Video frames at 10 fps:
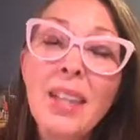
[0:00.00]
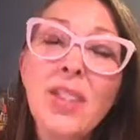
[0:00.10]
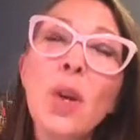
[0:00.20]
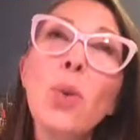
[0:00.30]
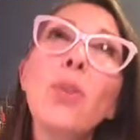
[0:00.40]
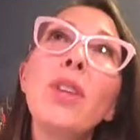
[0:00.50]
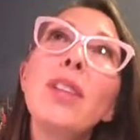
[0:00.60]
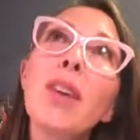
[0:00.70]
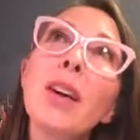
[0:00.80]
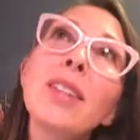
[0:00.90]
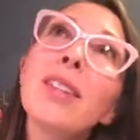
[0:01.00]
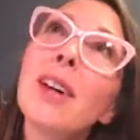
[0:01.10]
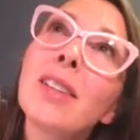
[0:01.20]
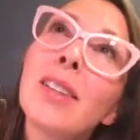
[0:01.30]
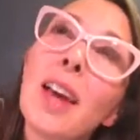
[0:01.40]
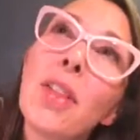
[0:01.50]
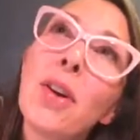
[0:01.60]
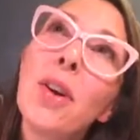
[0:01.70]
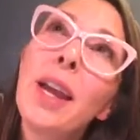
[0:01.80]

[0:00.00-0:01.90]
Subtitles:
So these artists got together,